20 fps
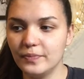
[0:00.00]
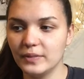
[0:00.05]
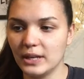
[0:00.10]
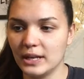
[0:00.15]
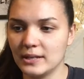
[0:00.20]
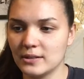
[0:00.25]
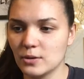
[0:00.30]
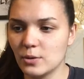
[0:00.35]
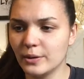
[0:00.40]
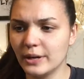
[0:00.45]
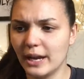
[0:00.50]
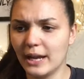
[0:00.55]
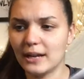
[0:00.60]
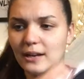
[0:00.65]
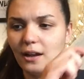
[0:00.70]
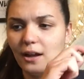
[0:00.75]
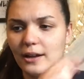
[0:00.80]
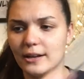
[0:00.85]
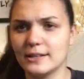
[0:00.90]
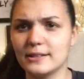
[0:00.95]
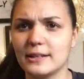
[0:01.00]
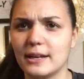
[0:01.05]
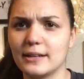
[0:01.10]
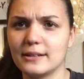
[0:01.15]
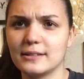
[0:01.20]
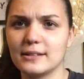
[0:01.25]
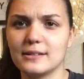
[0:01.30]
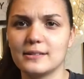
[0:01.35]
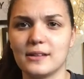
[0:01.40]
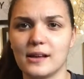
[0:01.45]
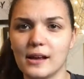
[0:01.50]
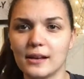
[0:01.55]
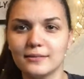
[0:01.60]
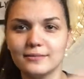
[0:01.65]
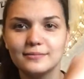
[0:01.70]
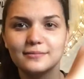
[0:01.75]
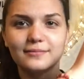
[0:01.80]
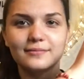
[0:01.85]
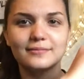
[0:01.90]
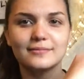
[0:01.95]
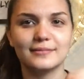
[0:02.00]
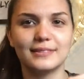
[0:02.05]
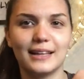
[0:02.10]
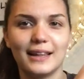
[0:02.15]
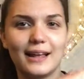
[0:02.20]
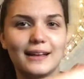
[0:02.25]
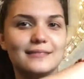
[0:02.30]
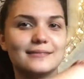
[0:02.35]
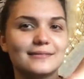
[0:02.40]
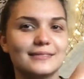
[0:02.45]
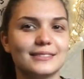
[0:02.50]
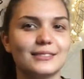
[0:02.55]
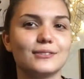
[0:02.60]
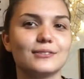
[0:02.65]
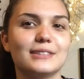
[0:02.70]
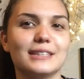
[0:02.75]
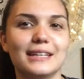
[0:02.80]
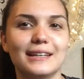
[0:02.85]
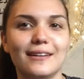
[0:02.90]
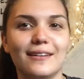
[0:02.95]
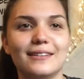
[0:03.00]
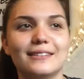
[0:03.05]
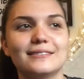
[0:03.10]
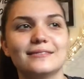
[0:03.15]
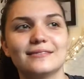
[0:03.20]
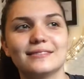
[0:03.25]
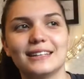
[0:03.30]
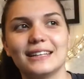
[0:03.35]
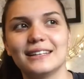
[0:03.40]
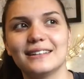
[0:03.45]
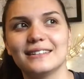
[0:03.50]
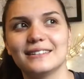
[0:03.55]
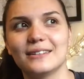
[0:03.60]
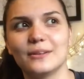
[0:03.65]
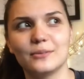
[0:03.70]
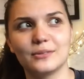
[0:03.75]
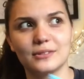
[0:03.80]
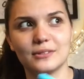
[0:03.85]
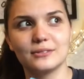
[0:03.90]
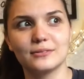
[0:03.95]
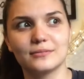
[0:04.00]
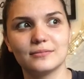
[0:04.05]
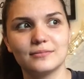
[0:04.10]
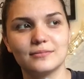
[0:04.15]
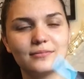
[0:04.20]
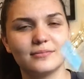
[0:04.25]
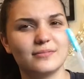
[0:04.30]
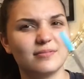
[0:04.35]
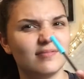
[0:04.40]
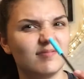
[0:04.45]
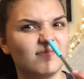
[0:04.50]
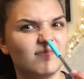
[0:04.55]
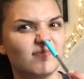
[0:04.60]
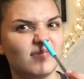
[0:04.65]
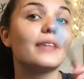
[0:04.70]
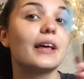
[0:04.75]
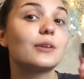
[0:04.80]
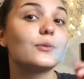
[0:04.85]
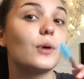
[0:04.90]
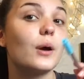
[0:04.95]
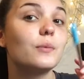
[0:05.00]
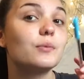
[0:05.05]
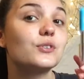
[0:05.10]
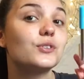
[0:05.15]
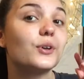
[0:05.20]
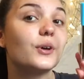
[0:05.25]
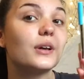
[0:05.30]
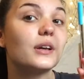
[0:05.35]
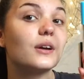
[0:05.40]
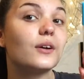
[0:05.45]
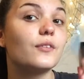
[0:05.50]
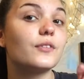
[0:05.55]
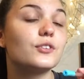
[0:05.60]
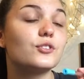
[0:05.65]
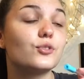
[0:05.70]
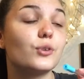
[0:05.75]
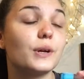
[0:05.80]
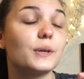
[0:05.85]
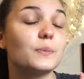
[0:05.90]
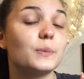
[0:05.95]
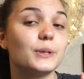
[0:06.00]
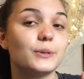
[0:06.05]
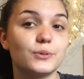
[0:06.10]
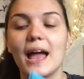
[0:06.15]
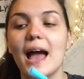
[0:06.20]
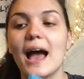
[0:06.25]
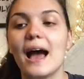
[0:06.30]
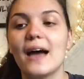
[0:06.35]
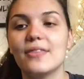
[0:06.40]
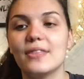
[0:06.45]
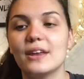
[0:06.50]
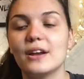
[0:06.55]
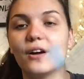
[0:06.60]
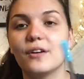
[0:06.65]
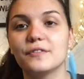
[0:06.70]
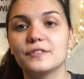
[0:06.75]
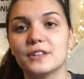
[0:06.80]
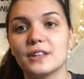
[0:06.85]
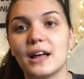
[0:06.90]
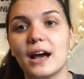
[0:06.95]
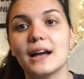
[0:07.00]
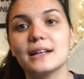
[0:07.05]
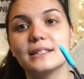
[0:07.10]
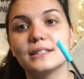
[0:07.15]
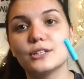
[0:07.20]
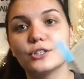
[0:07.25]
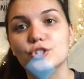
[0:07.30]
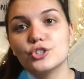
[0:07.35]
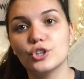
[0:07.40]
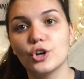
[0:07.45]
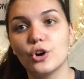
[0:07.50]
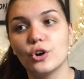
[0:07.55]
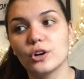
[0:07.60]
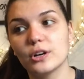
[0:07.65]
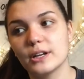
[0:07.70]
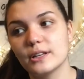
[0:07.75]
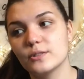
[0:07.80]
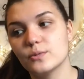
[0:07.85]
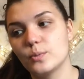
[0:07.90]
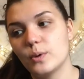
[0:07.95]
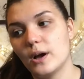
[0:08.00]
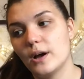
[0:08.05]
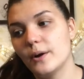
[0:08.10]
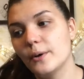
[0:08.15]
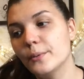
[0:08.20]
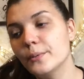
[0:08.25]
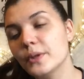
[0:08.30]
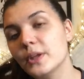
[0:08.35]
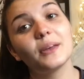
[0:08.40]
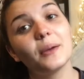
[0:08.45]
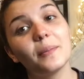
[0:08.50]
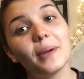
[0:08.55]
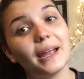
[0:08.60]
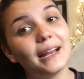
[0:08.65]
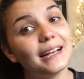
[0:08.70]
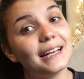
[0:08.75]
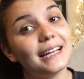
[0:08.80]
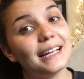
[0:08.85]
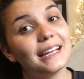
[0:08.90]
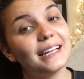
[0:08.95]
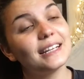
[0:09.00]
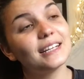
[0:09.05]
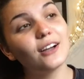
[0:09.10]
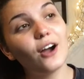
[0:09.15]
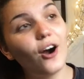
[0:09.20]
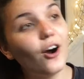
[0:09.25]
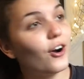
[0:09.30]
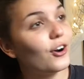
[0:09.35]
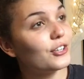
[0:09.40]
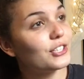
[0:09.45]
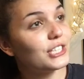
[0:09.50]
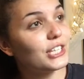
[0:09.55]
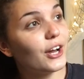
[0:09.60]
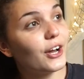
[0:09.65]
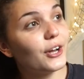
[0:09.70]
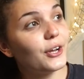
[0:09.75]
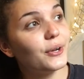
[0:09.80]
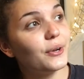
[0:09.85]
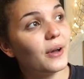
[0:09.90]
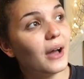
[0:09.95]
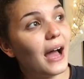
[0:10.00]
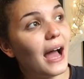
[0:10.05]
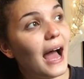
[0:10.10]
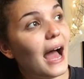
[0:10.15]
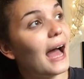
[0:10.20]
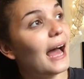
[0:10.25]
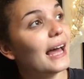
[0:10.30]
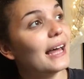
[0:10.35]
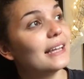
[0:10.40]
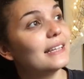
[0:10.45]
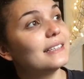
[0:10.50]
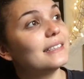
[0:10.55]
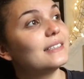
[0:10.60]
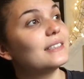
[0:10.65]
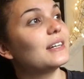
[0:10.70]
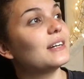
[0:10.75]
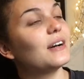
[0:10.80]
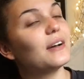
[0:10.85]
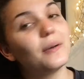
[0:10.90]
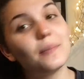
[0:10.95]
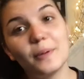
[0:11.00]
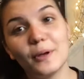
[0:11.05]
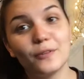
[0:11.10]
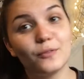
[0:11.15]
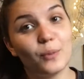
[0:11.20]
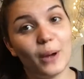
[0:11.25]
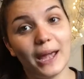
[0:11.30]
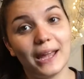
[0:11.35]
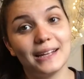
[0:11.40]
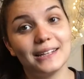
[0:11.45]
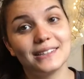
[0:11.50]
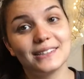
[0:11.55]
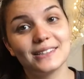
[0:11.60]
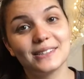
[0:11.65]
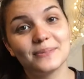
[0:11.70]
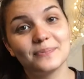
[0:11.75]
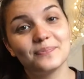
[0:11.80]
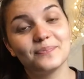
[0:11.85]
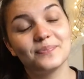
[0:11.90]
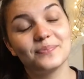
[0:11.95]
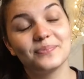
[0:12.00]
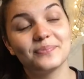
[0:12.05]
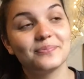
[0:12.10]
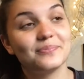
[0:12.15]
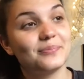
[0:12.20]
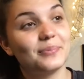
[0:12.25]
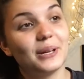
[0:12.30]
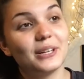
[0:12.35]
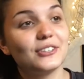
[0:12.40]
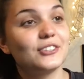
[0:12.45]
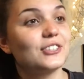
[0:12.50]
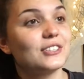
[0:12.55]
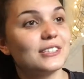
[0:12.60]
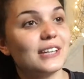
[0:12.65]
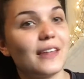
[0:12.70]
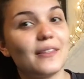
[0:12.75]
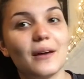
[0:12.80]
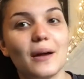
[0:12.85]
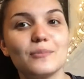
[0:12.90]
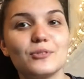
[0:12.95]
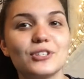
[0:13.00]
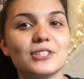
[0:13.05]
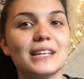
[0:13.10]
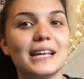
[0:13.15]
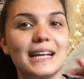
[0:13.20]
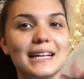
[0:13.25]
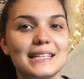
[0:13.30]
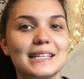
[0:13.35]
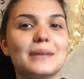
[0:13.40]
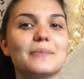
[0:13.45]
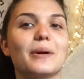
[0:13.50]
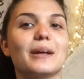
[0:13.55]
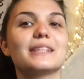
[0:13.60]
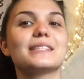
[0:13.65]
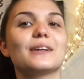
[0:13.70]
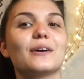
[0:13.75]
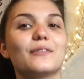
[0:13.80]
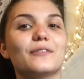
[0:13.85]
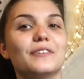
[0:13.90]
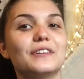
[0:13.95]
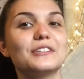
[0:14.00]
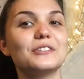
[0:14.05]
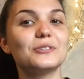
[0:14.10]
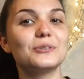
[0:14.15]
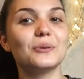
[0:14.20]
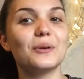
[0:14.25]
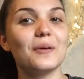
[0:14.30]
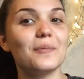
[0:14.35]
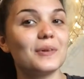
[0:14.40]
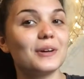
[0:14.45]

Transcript: it's called incline isn't it because it's like, like ah, it's not decline is that what it's called that's what I was doing on the treadmill. And then after that I did a jog as well. So mainly cardio and a bit of weights. But just I'm just easing myself into it